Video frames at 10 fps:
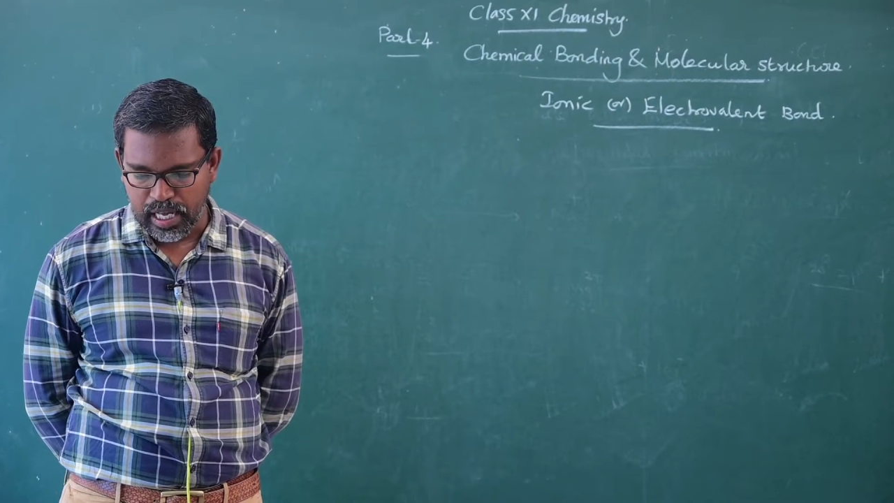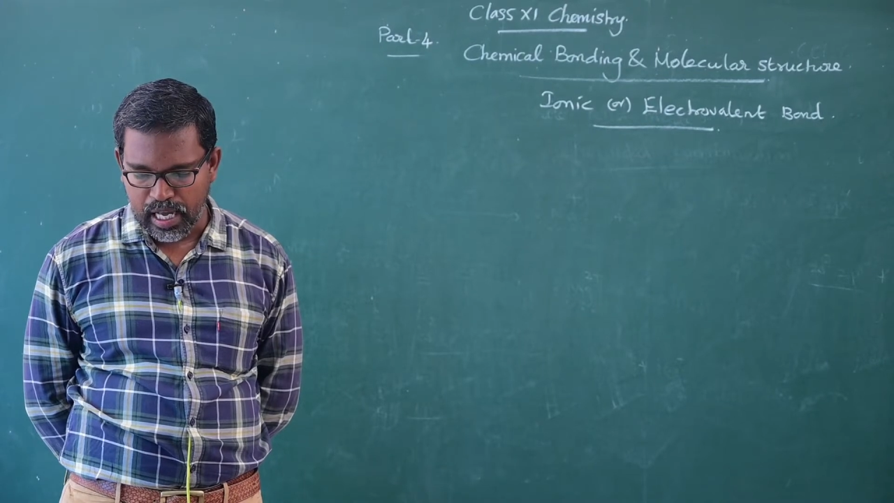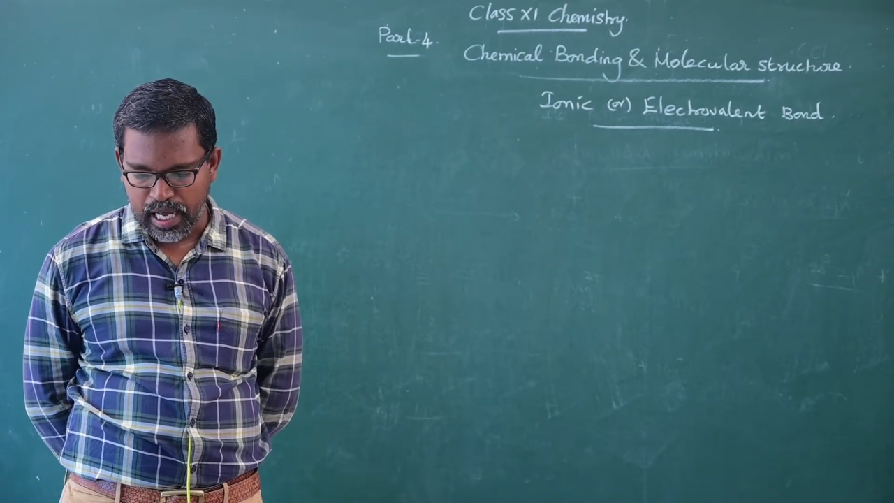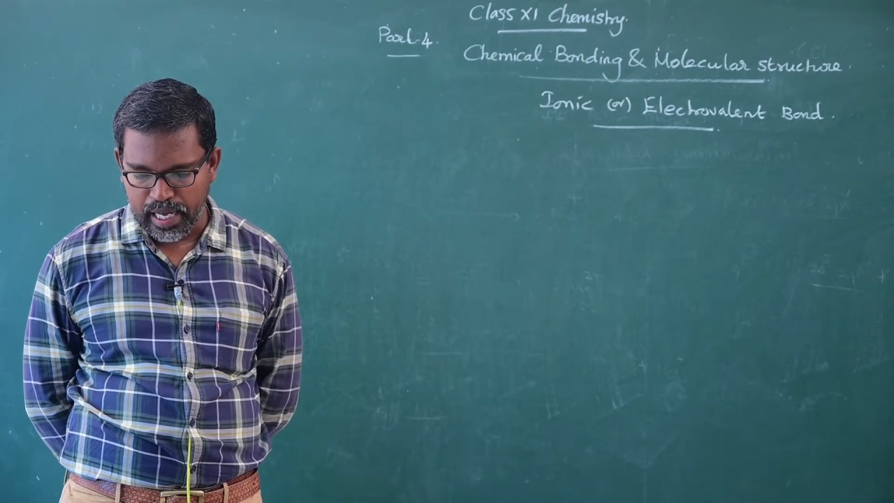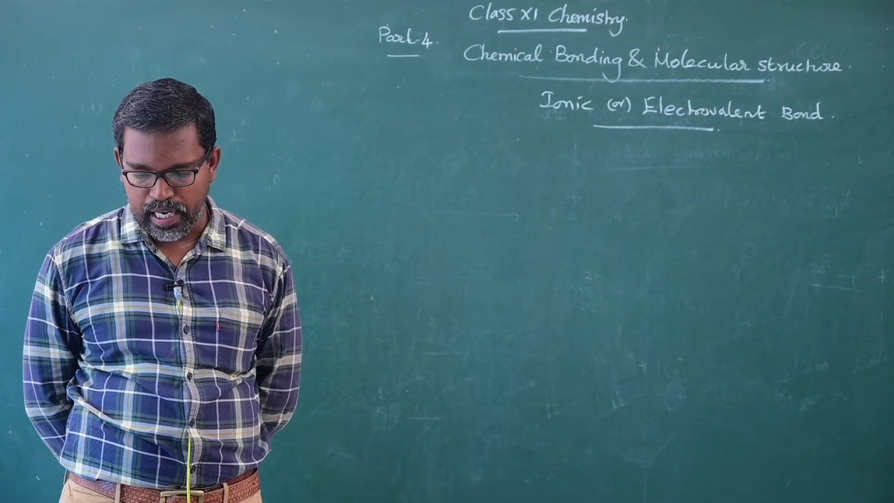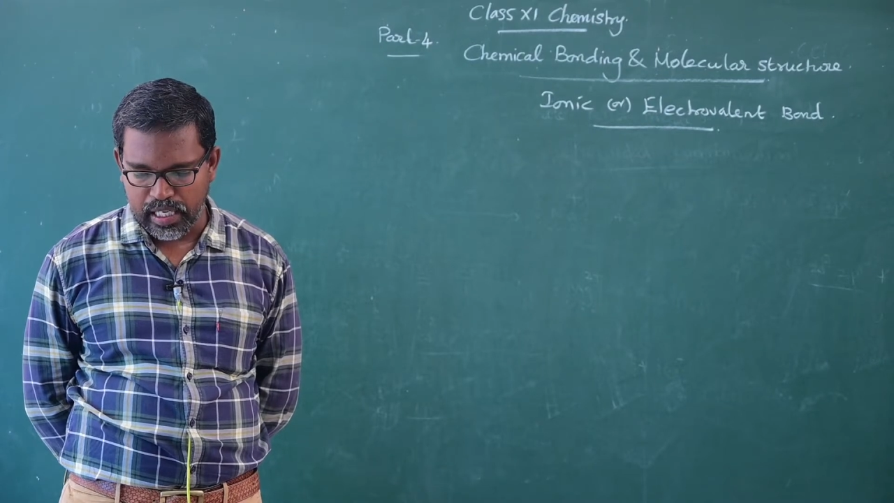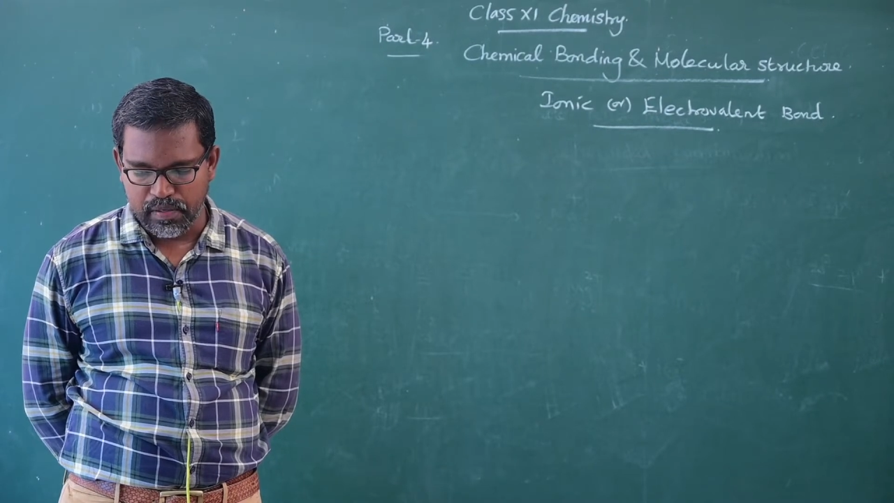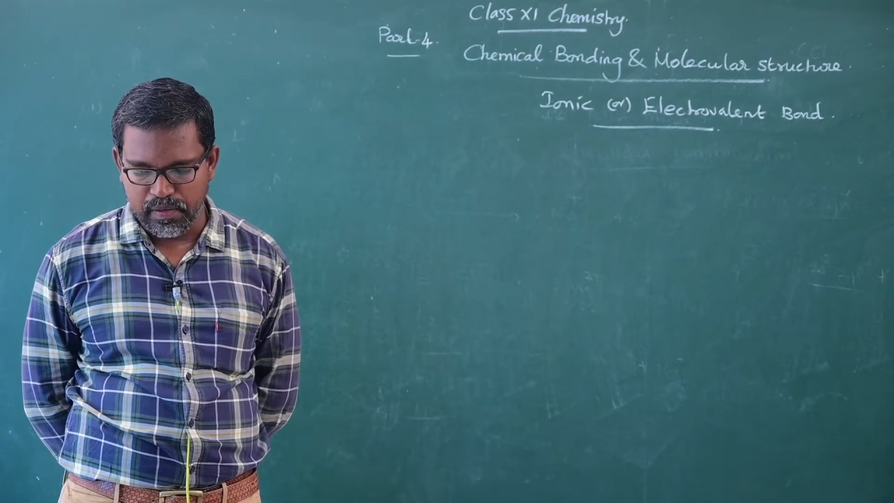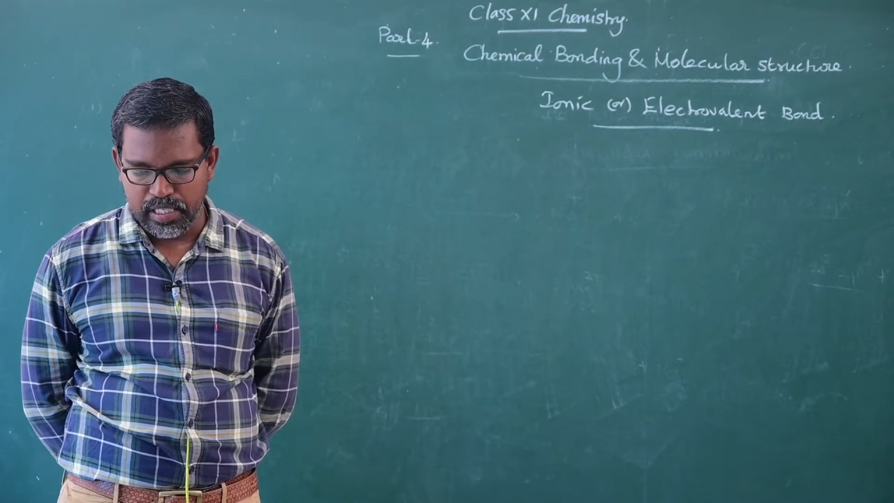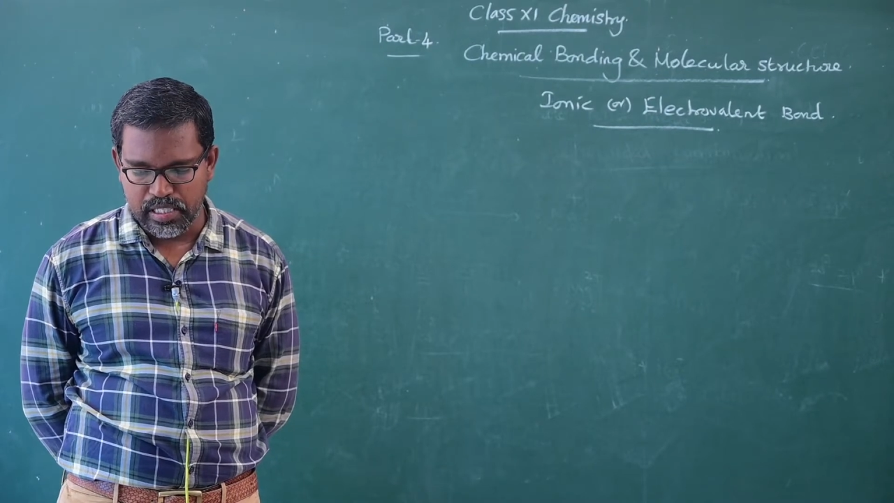and
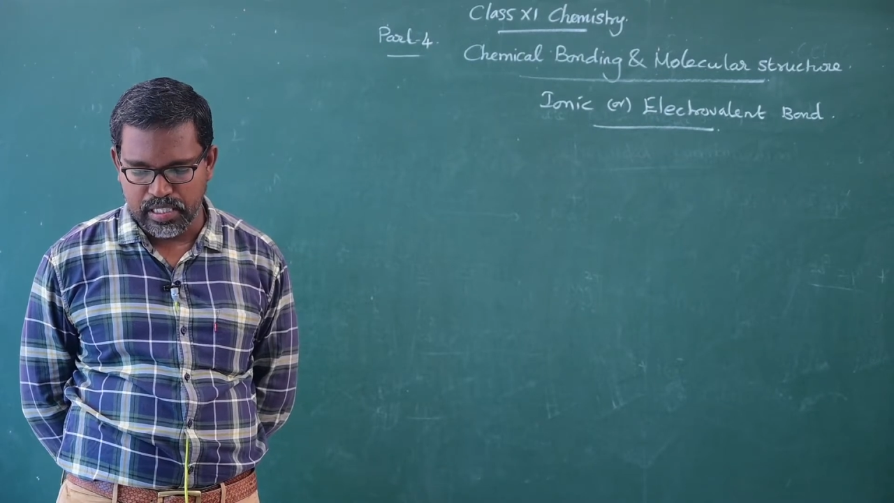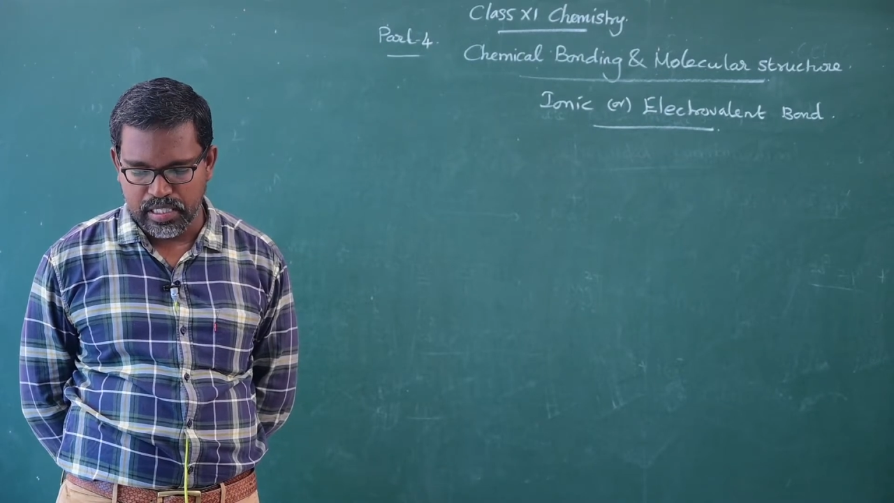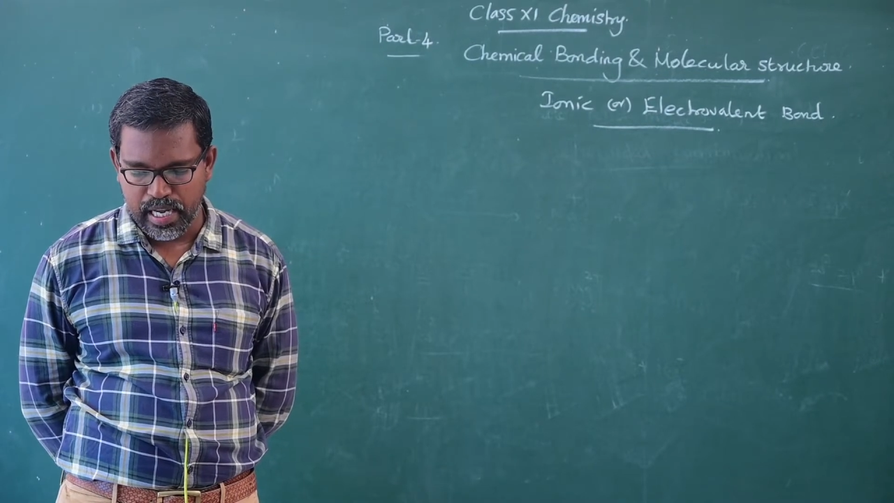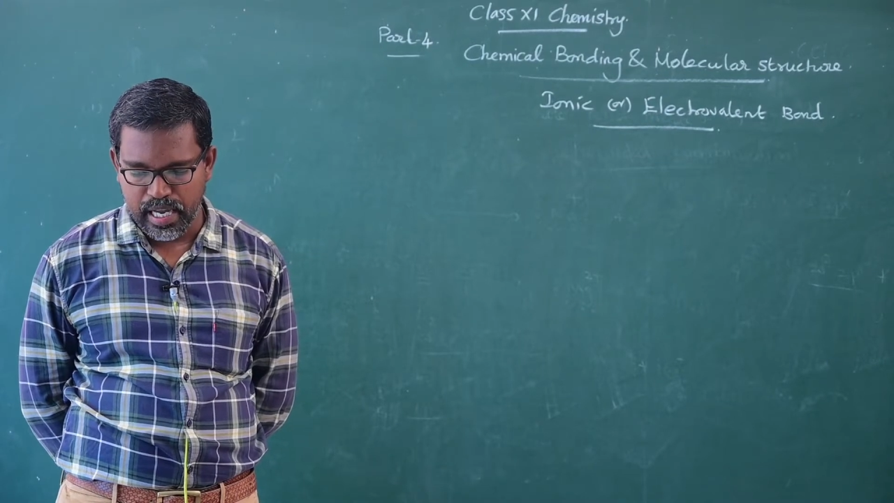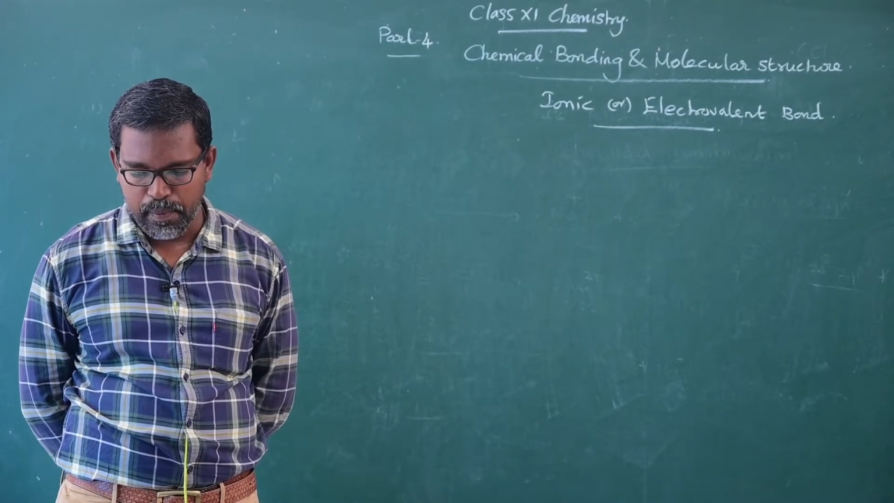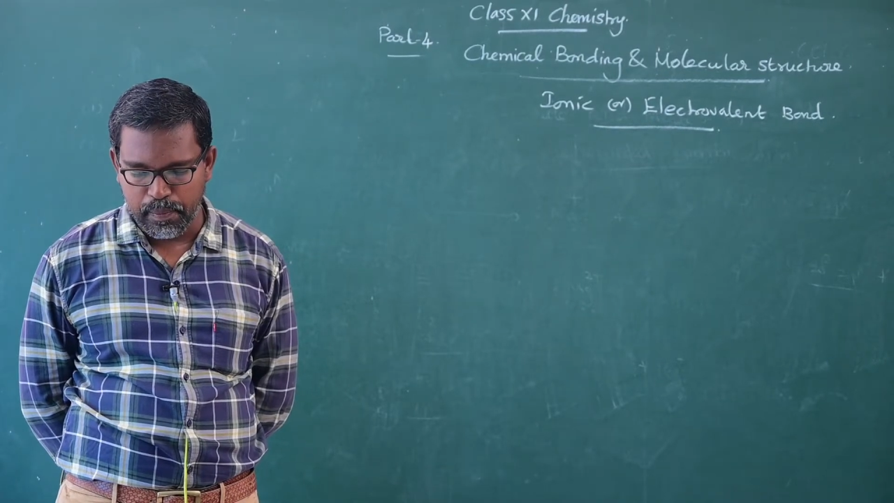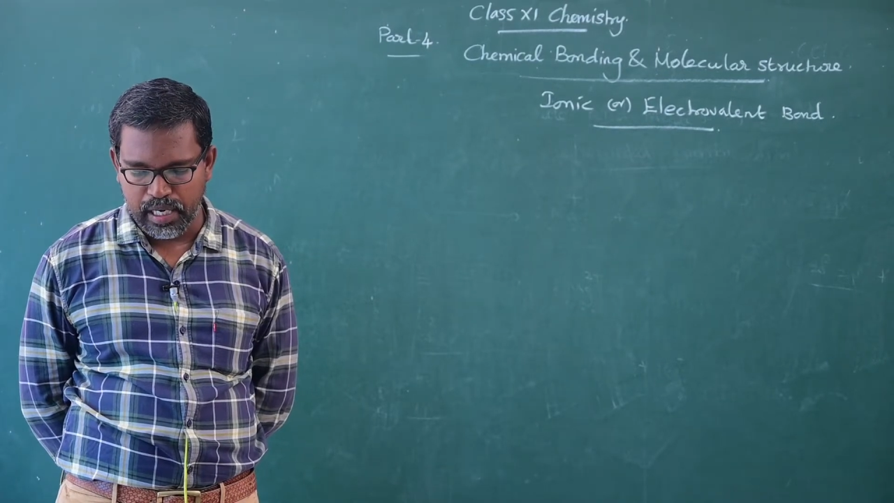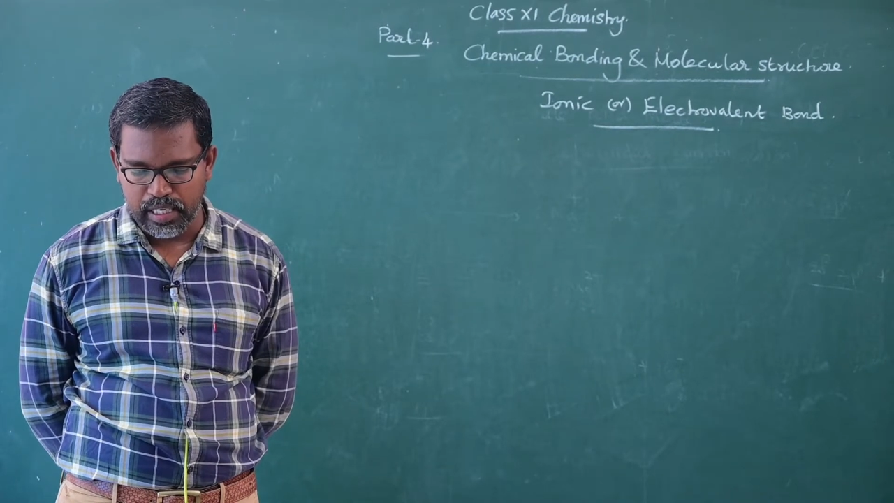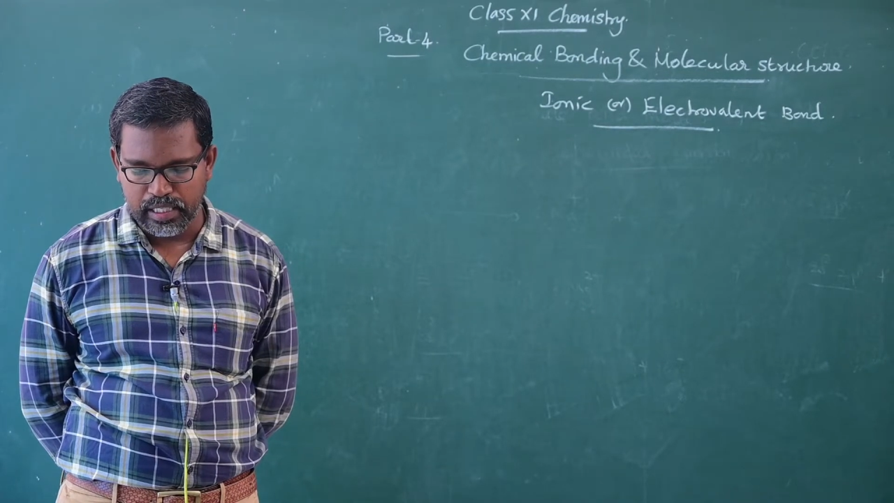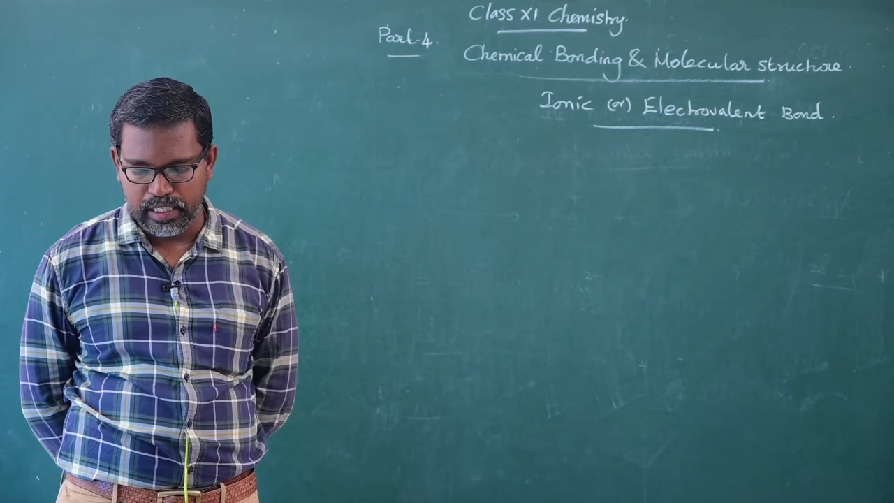acquires stable